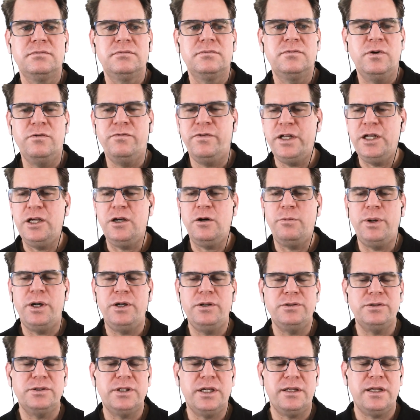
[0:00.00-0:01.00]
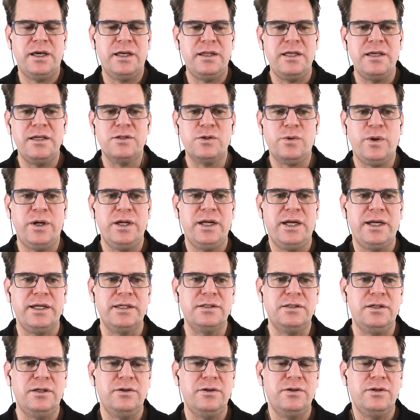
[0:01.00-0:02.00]
video post, I think it's quite
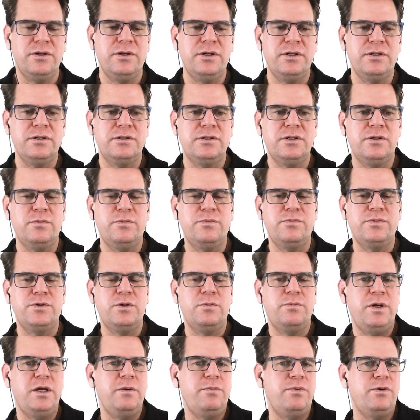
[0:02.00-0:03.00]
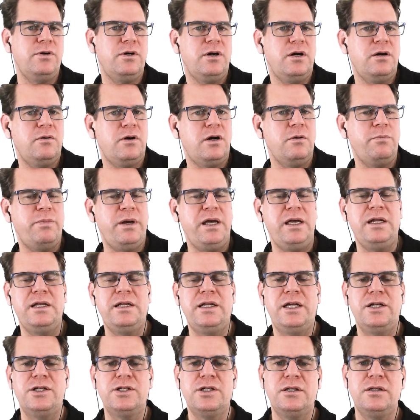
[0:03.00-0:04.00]
nice. So people are paying
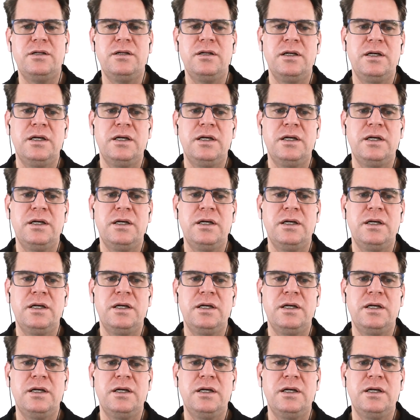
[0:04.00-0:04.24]
attention,